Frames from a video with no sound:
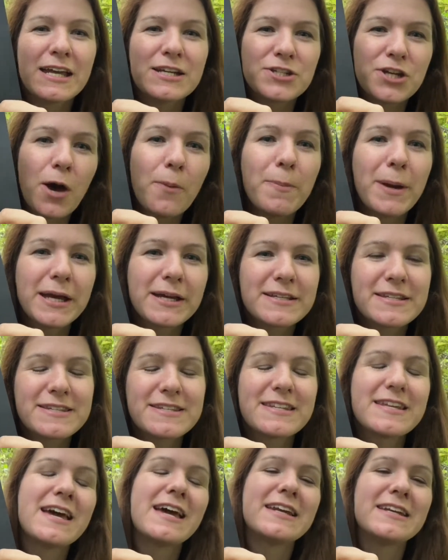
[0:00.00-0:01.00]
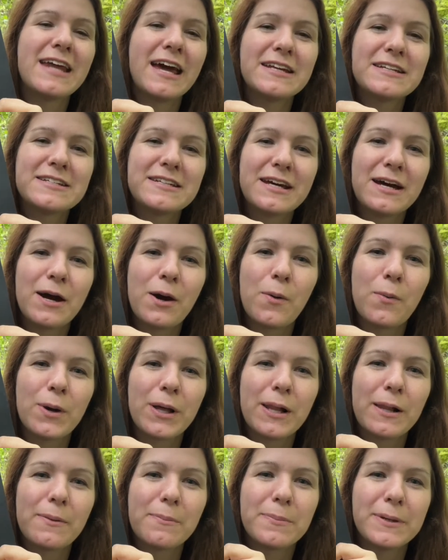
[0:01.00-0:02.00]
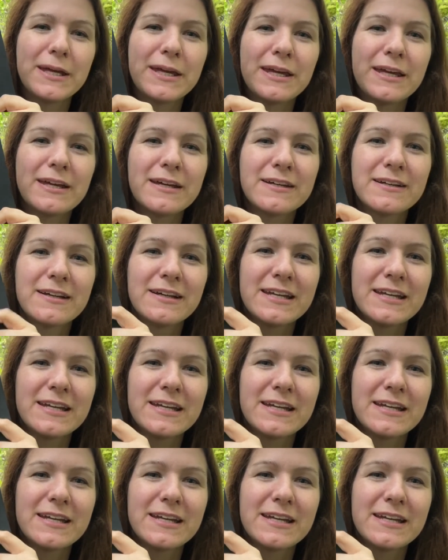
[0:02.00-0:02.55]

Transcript: topics that will be